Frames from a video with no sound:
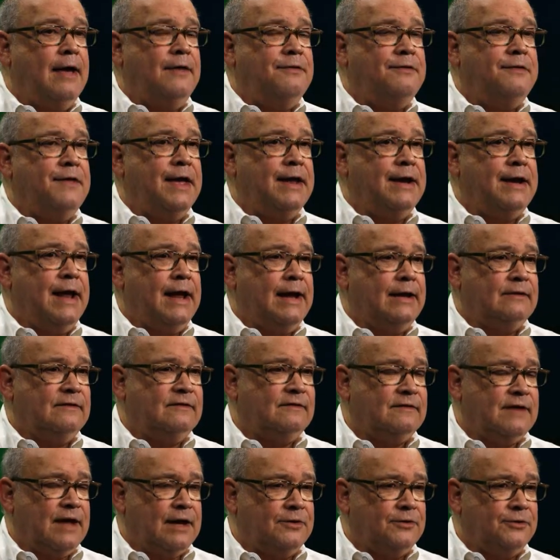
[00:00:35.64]
and then had
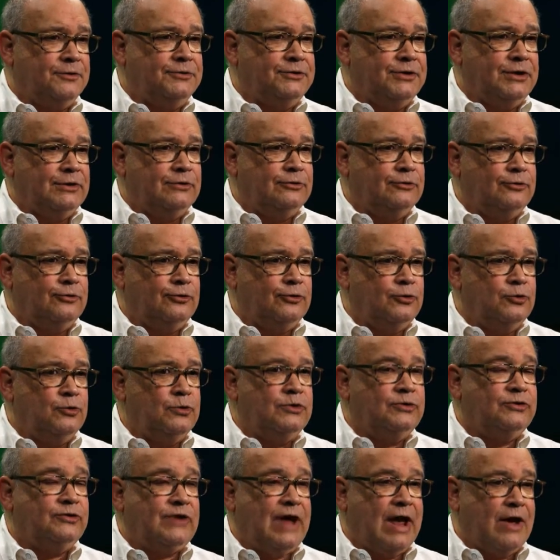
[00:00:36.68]
settled into
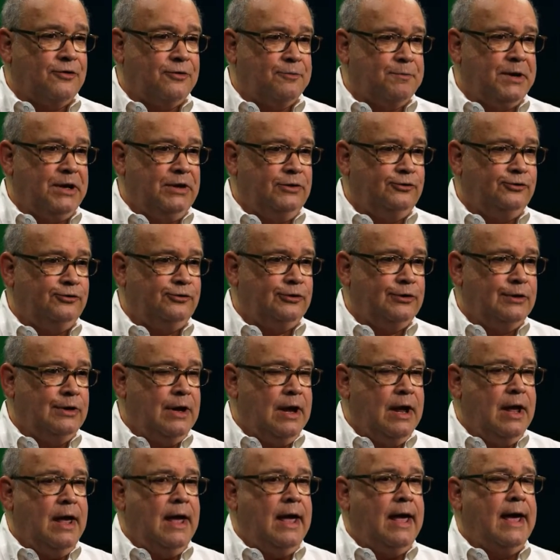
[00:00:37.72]
South Beach
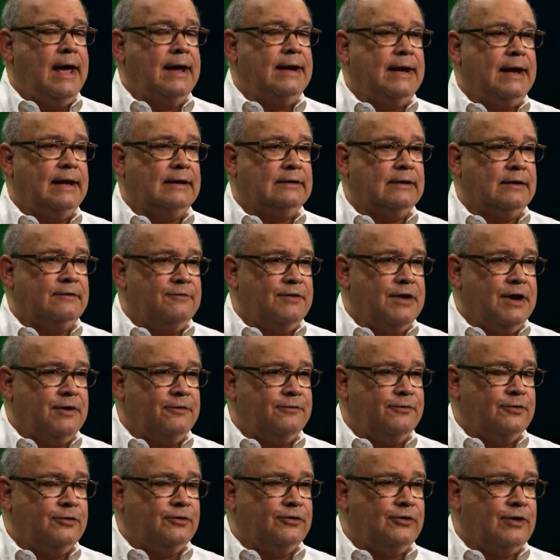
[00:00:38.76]
and had lived there
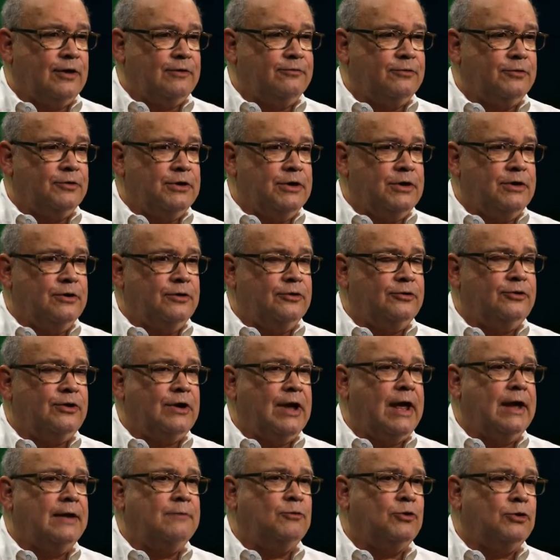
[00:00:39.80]
for several years
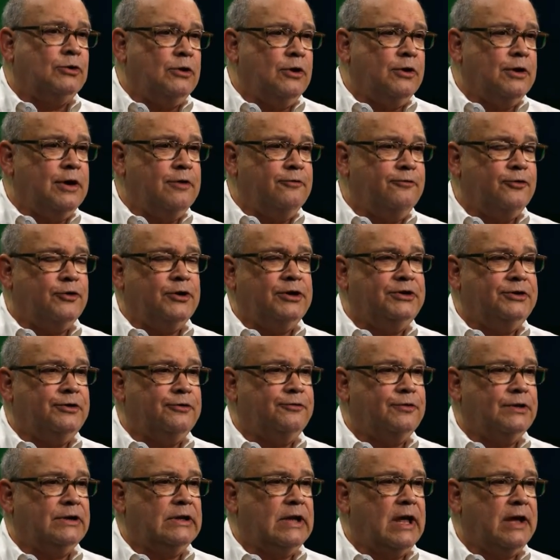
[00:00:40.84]
and were looking for a
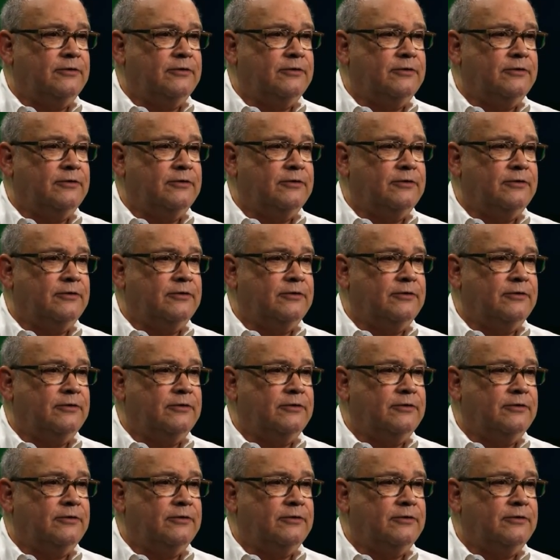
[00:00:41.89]
different